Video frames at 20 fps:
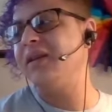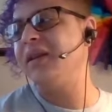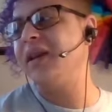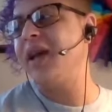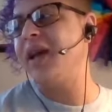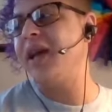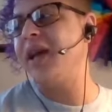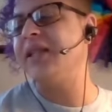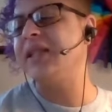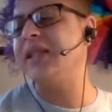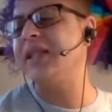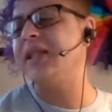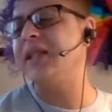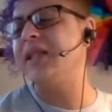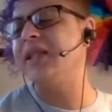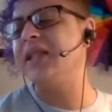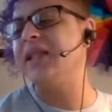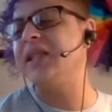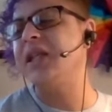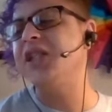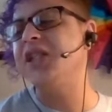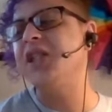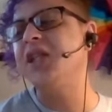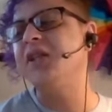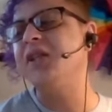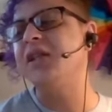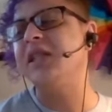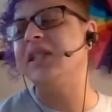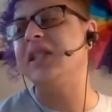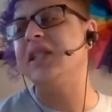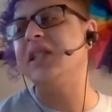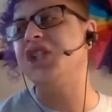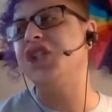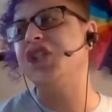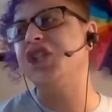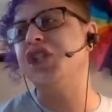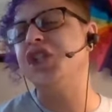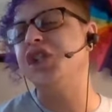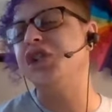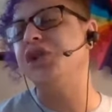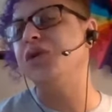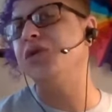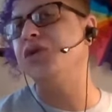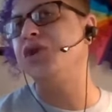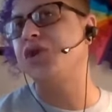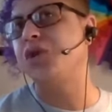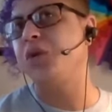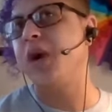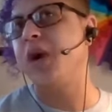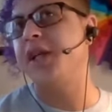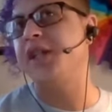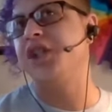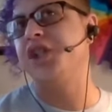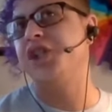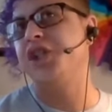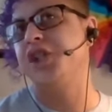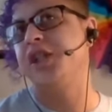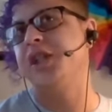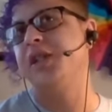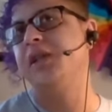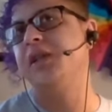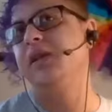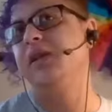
it's such a huge question.